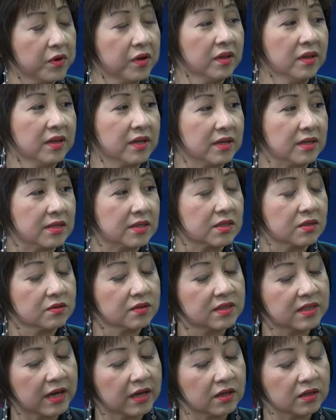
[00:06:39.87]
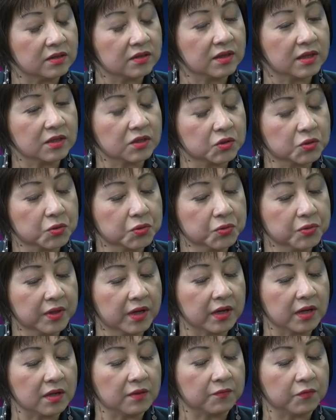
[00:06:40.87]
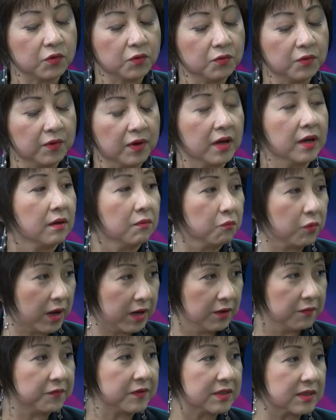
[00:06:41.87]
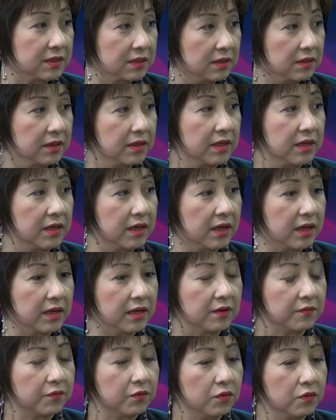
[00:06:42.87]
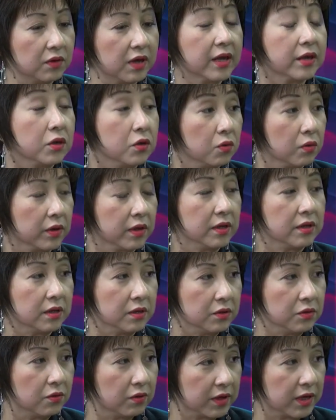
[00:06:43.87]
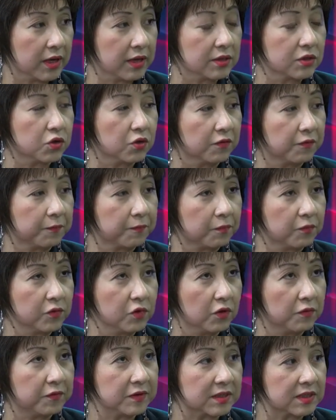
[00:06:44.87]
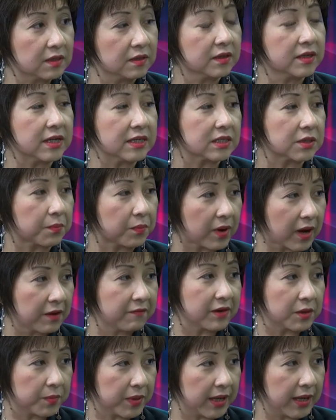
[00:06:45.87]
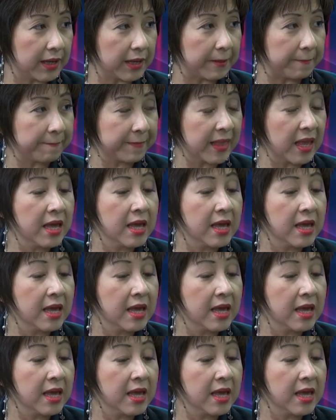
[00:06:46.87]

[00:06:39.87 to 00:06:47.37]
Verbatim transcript: really? Yeah. So is that that's true that if you run a facility mm-hmm. and if you like you in, in your case your your facility is a private pay. Mm-hmm.